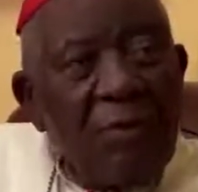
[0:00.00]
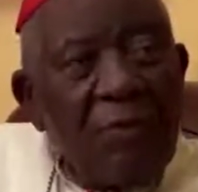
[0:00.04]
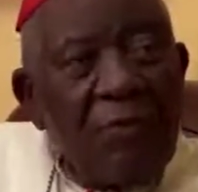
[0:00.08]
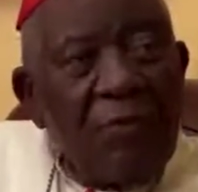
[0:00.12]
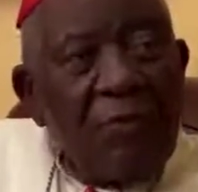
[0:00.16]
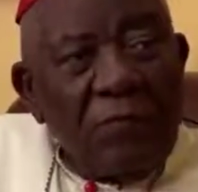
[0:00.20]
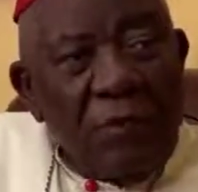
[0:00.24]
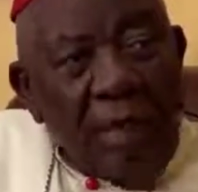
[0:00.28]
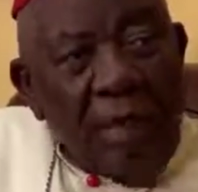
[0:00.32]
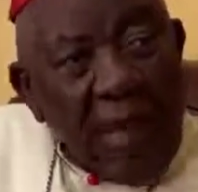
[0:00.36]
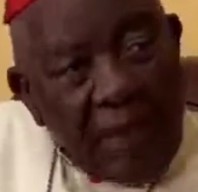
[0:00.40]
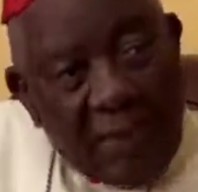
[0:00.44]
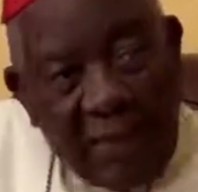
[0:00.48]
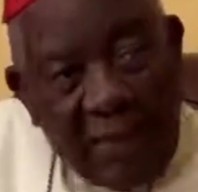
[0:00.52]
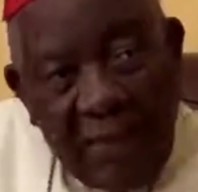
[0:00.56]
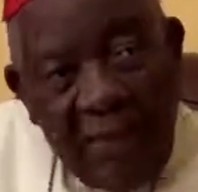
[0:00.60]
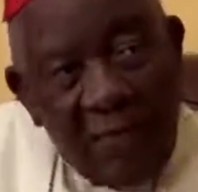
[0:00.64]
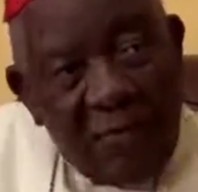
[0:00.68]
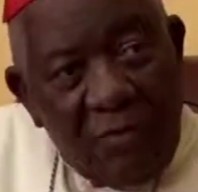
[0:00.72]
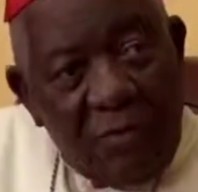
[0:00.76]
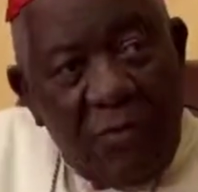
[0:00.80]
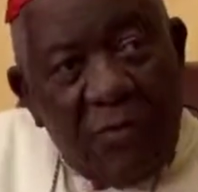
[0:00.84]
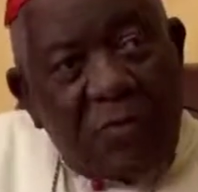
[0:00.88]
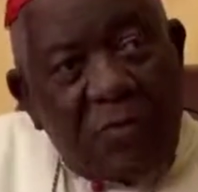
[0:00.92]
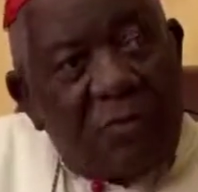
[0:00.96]
There are
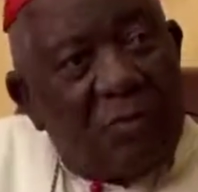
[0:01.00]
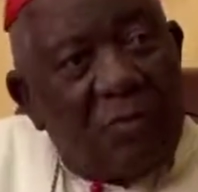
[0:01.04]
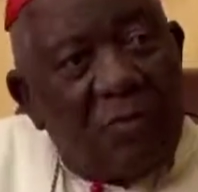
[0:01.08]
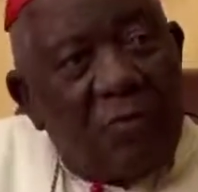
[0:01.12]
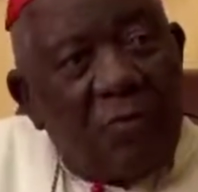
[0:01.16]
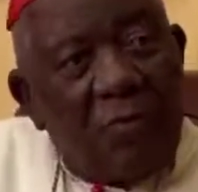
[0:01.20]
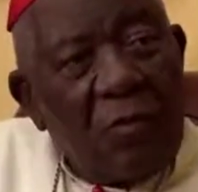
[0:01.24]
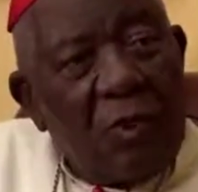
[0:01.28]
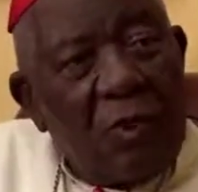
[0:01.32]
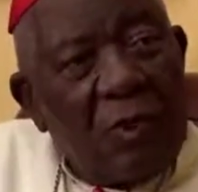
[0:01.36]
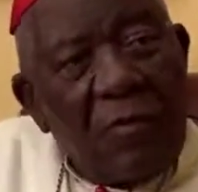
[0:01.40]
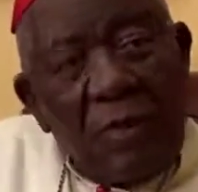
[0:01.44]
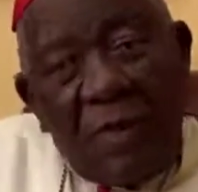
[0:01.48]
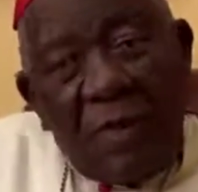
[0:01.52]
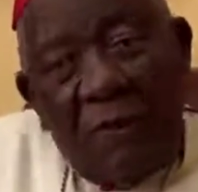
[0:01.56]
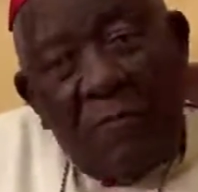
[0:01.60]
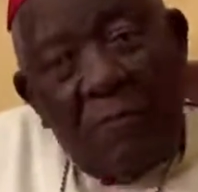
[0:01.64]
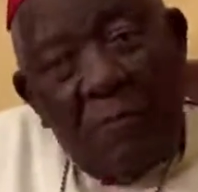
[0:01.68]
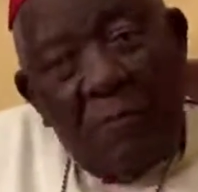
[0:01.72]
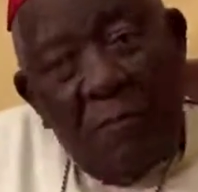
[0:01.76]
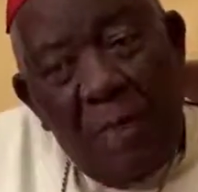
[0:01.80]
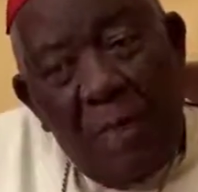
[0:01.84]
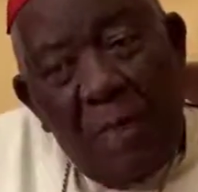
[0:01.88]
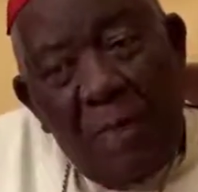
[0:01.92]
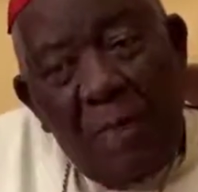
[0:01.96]
cases where they have
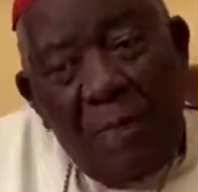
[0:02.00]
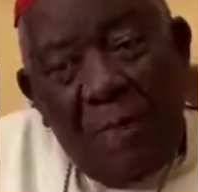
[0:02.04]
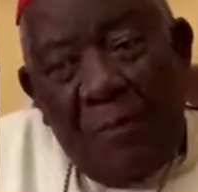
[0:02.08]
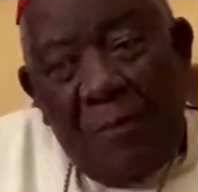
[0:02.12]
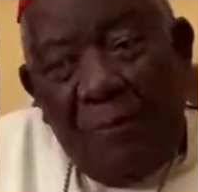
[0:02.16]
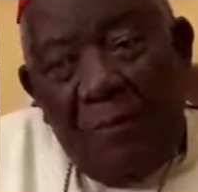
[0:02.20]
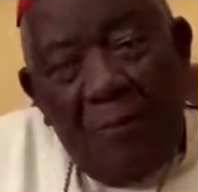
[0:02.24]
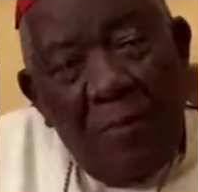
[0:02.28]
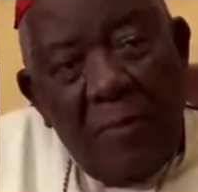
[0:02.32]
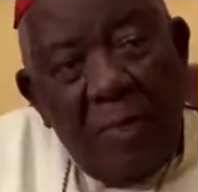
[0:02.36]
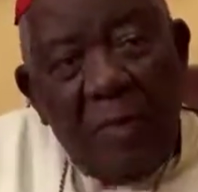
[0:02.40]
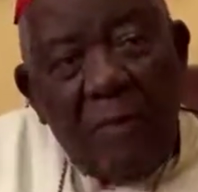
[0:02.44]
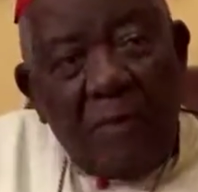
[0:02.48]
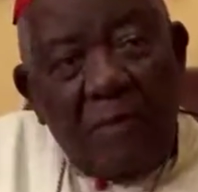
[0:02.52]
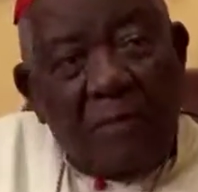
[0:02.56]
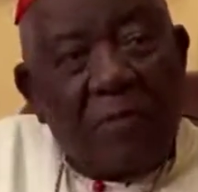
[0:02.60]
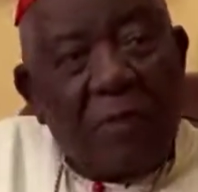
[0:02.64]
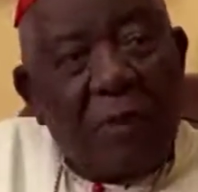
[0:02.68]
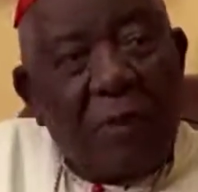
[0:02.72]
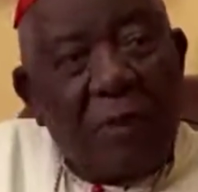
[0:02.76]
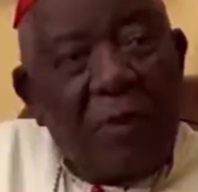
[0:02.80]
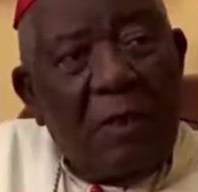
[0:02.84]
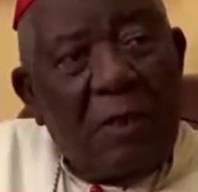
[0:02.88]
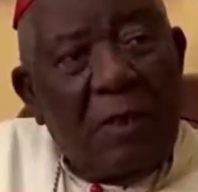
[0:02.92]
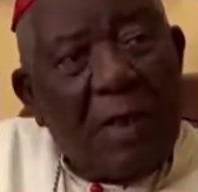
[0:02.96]

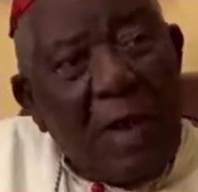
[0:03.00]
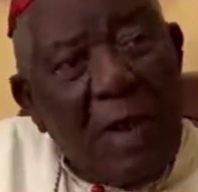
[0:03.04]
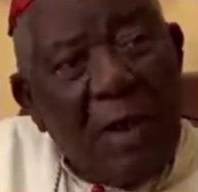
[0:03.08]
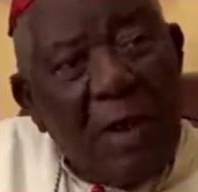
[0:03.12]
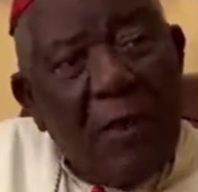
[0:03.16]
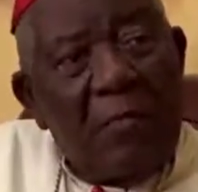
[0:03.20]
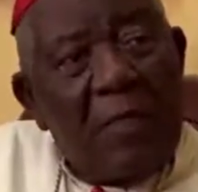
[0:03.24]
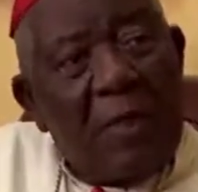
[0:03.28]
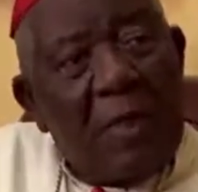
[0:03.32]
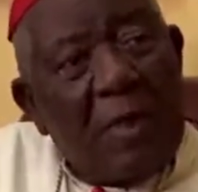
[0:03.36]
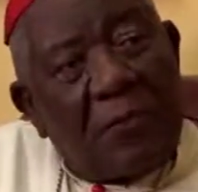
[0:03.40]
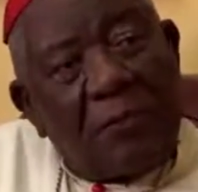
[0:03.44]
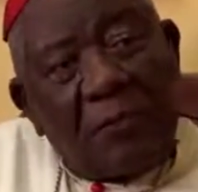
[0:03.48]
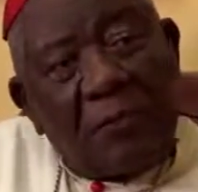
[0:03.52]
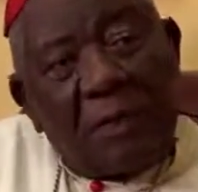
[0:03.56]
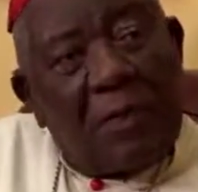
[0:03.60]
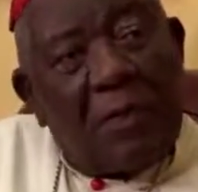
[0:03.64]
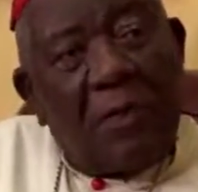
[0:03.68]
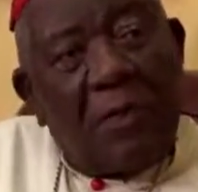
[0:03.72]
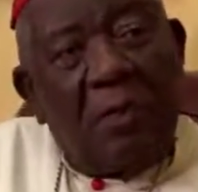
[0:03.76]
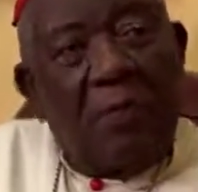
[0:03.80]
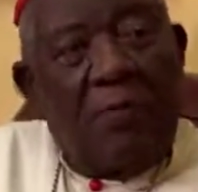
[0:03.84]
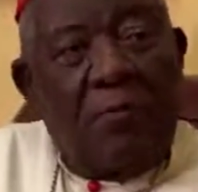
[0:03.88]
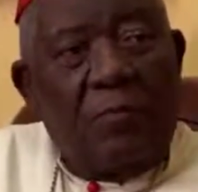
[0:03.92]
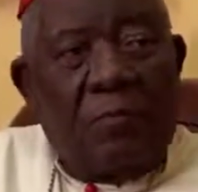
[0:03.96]
military. The army has
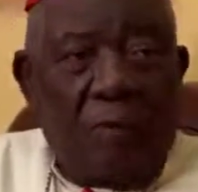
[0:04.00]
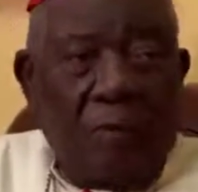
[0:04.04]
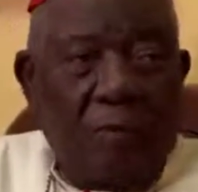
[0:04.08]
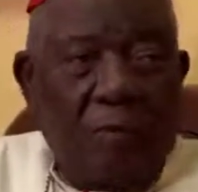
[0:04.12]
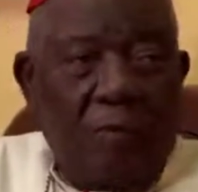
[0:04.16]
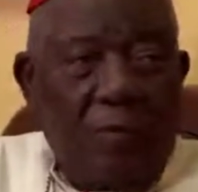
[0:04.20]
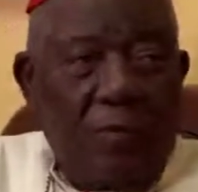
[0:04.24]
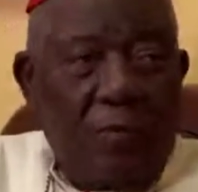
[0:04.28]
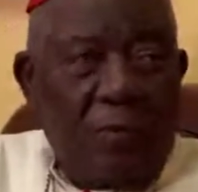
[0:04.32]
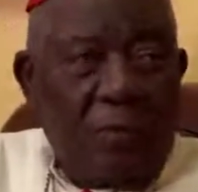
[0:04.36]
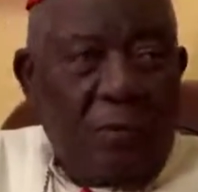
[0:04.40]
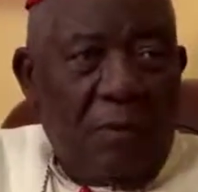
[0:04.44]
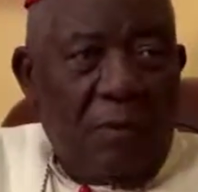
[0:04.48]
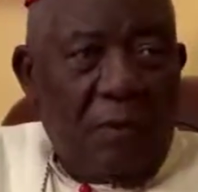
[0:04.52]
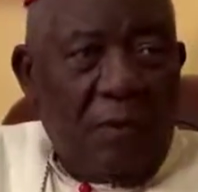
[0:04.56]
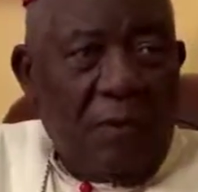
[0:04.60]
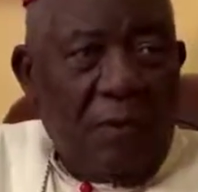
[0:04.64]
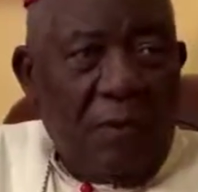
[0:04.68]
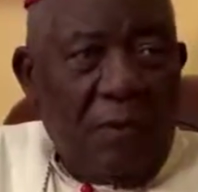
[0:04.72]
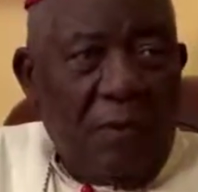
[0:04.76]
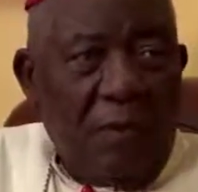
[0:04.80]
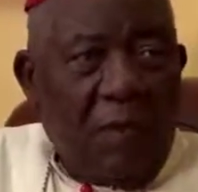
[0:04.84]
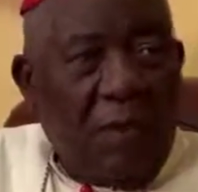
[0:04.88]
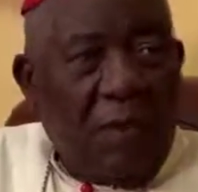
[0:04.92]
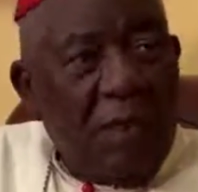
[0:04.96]
killed people,
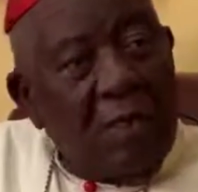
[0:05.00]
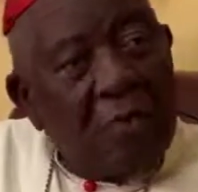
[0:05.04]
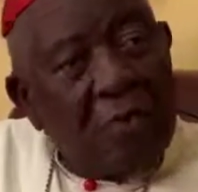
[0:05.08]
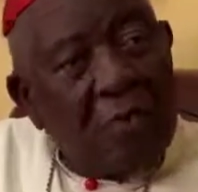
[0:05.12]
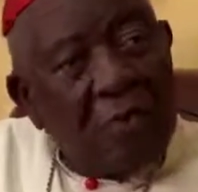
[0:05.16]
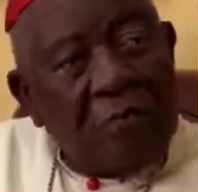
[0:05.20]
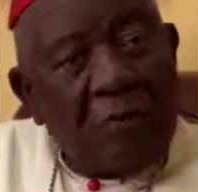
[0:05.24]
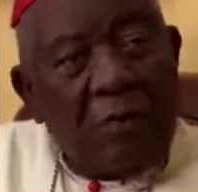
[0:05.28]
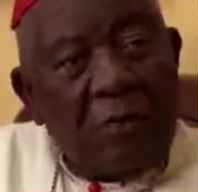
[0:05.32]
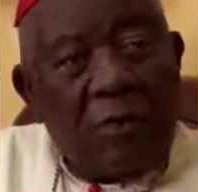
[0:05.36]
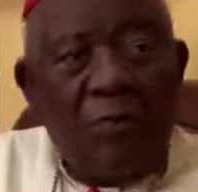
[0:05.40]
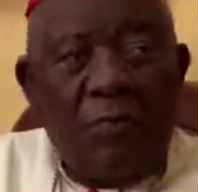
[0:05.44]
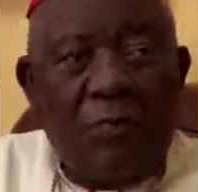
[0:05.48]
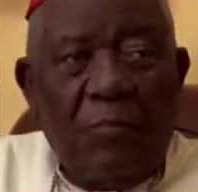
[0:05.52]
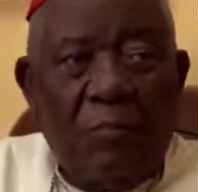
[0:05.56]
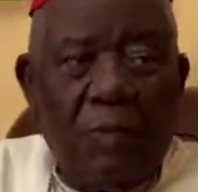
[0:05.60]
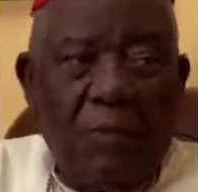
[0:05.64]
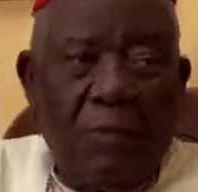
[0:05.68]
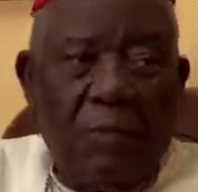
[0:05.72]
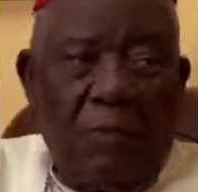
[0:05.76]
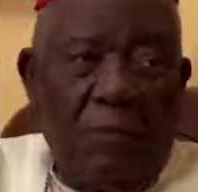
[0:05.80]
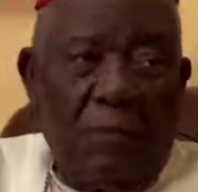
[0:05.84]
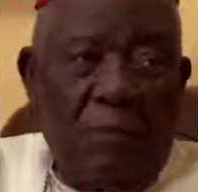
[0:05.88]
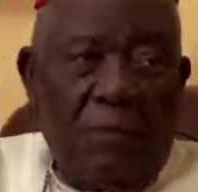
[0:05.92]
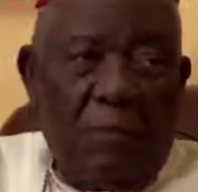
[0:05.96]
innocent
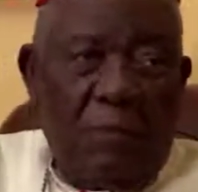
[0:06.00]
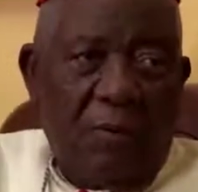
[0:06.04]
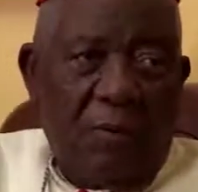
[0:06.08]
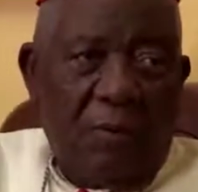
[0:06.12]
people.